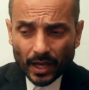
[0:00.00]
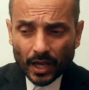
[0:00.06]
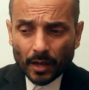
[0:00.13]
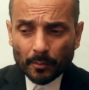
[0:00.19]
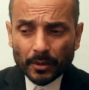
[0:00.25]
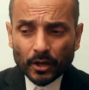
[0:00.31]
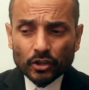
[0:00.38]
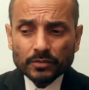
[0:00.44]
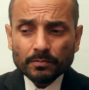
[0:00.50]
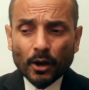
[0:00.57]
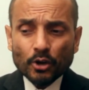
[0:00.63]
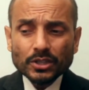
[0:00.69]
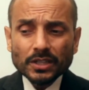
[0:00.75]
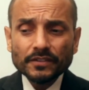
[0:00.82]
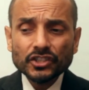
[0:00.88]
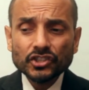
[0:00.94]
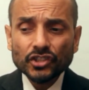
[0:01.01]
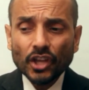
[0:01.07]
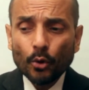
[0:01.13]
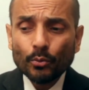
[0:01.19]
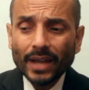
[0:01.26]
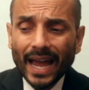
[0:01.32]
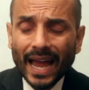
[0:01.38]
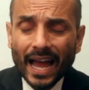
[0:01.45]
Because most of us
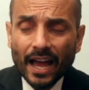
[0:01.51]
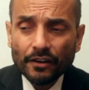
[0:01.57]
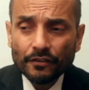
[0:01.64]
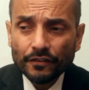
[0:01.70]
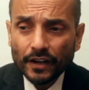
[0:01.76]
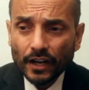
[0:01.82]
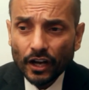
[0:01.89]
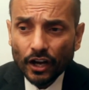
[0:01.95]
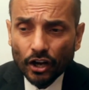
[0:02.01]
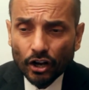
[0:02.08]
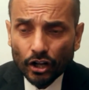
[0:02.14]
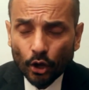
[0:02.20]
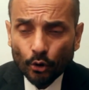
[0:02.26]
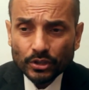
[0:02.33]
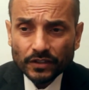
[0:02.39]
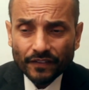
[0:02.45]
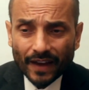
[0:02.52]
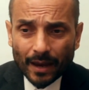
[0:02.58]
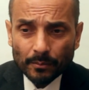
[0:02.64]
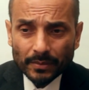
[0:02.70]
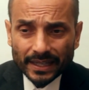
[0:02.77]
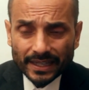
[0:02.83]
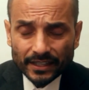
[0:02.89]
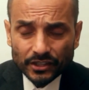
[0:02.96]
don't have close
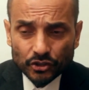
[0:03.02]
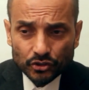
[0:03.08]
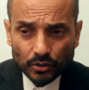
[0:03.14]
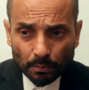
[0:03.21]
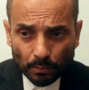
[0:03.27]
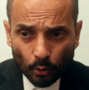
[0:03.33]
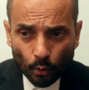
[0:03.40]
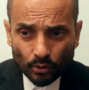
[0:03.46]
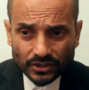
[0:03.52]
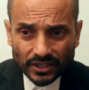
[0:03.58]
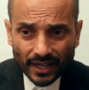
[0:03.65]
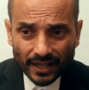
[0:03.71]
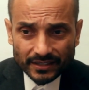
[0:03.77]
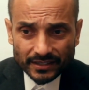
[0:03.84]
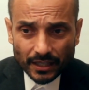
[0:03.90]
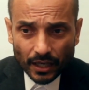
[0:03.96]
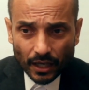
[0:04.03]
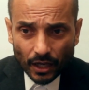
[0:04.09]
family to support us,